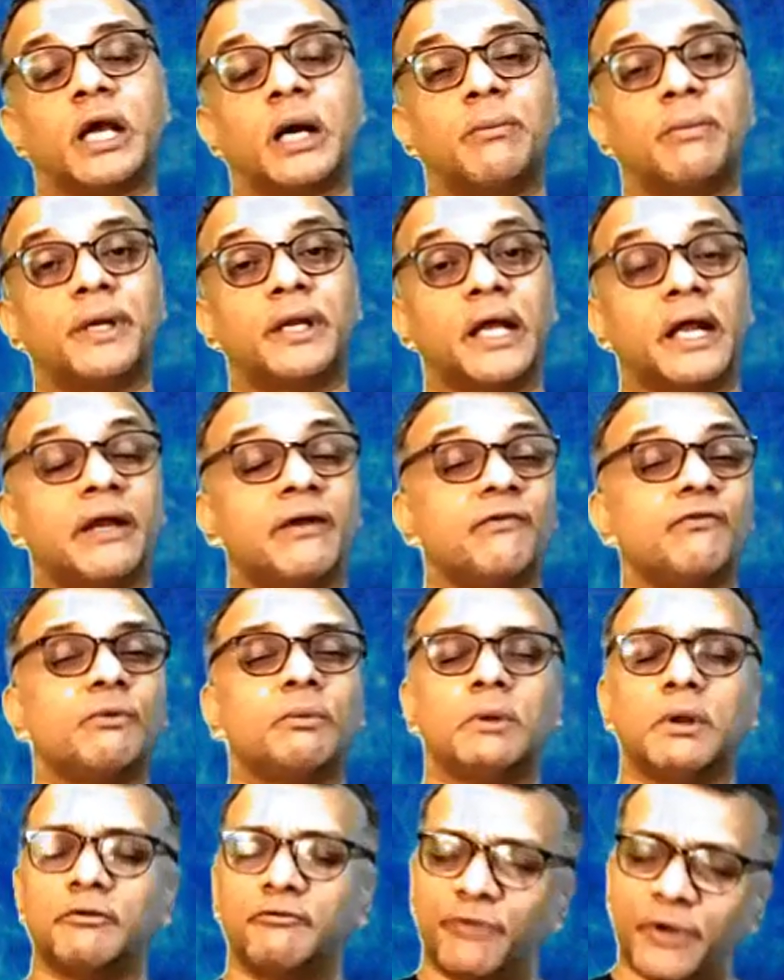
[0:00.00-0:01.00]
come in and it
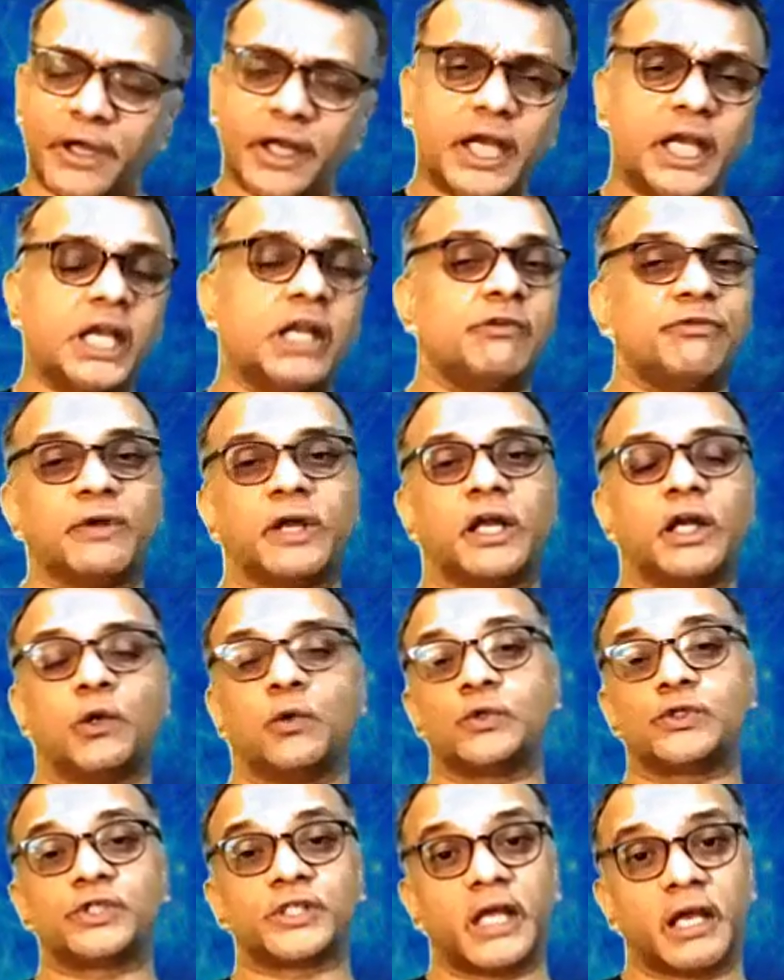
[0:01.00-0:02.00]
will be very
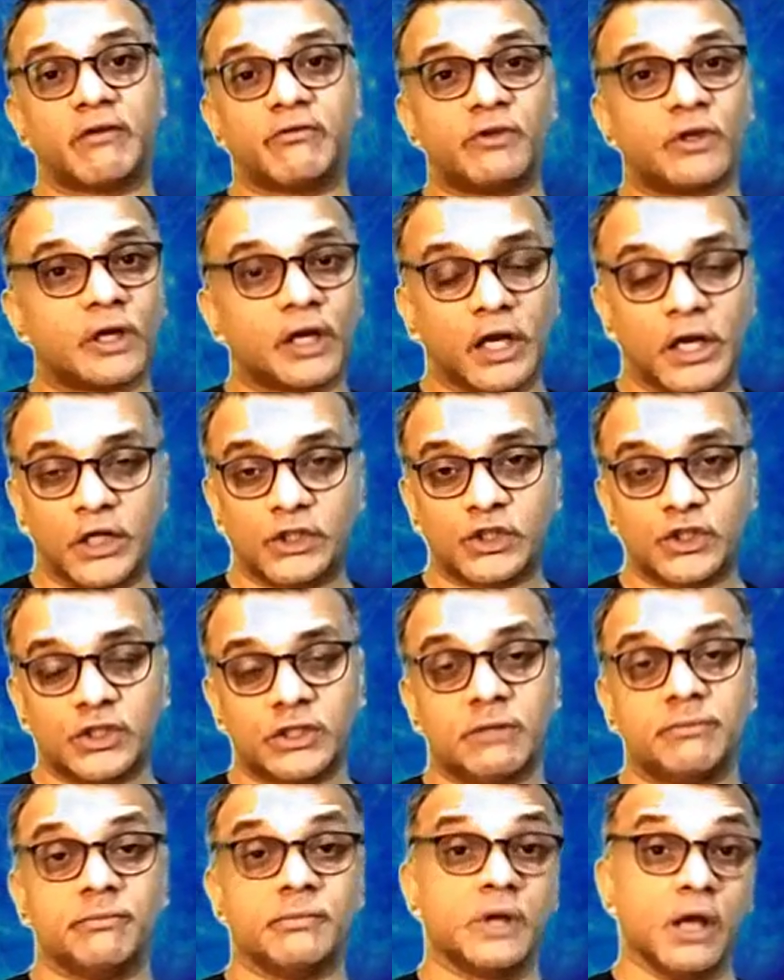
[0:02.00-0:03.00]
difficult to save the
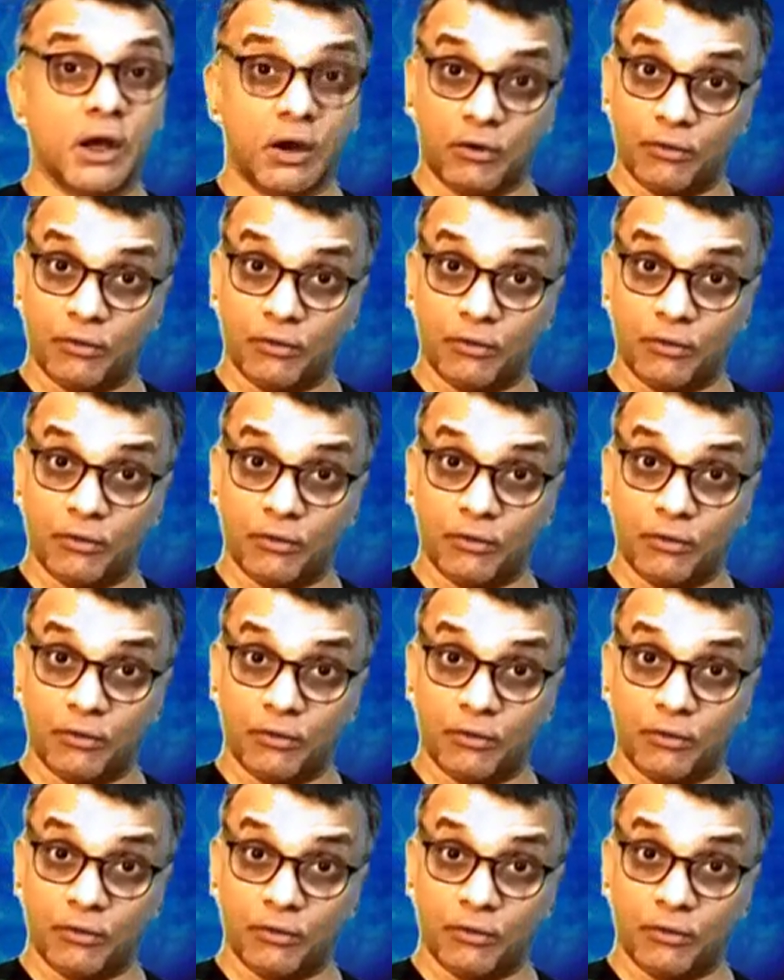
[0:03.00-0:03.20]
relationship